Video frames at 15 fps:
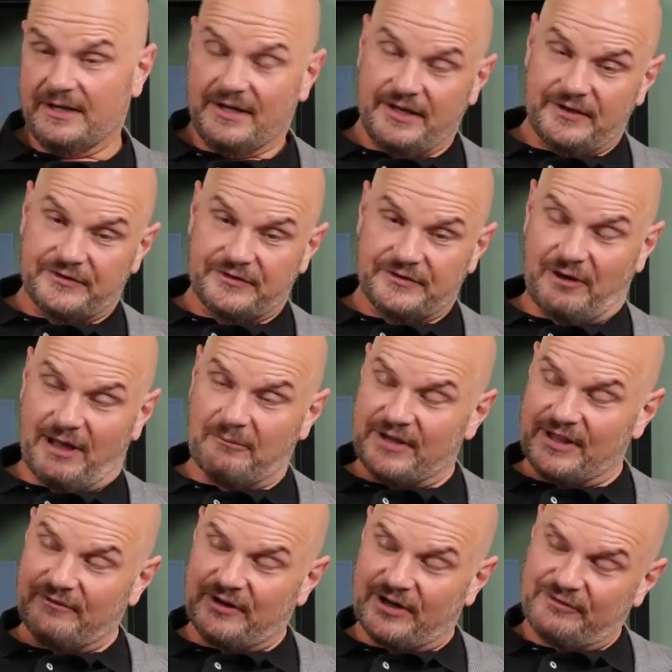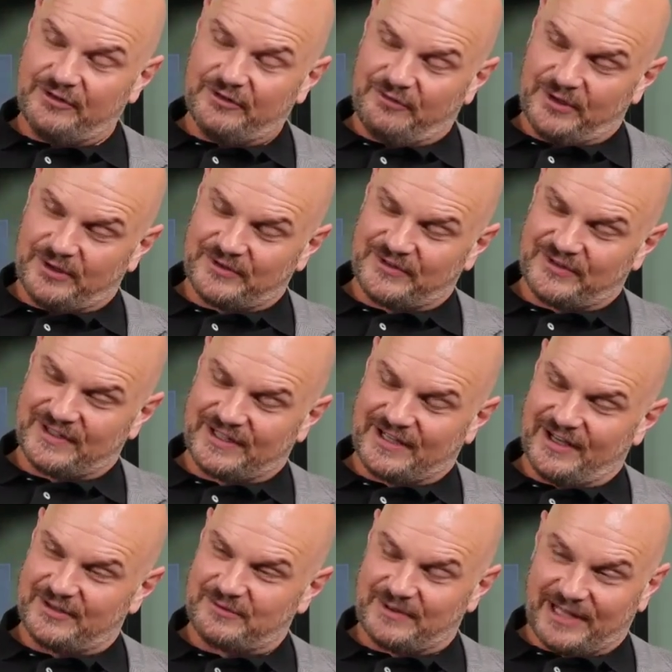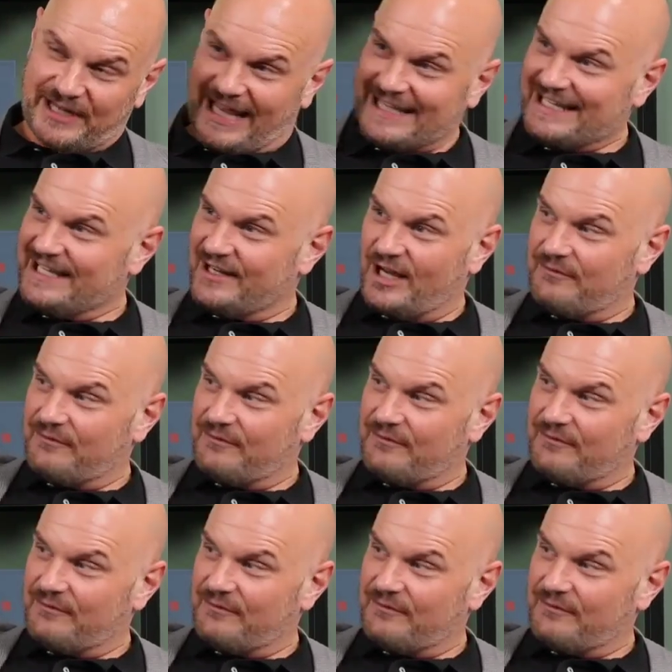Mm-hmm. So I'm one of the very few folks in the customer that I can get